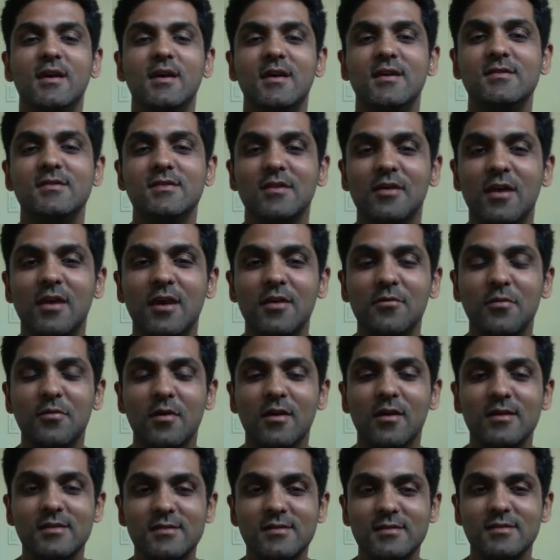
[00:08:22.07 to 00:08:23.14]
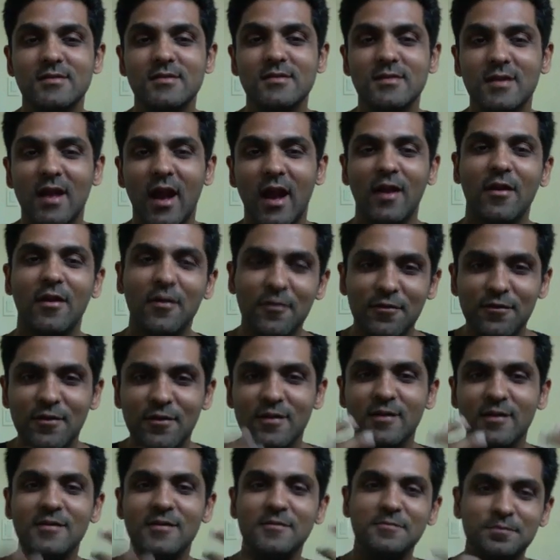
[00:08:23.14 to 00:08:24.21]
So he was kind of
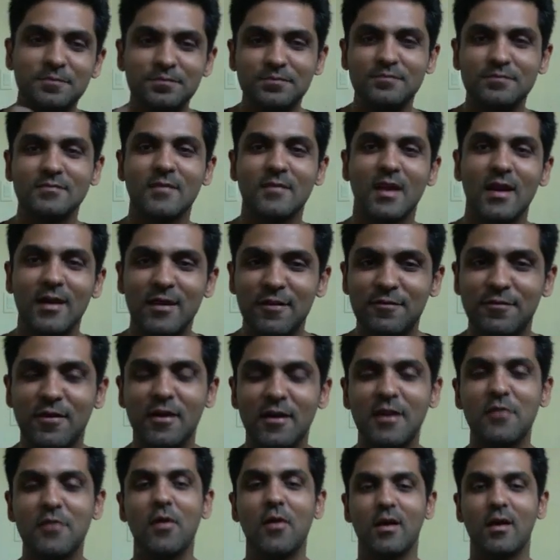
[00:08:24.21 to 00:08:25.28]
in a funny way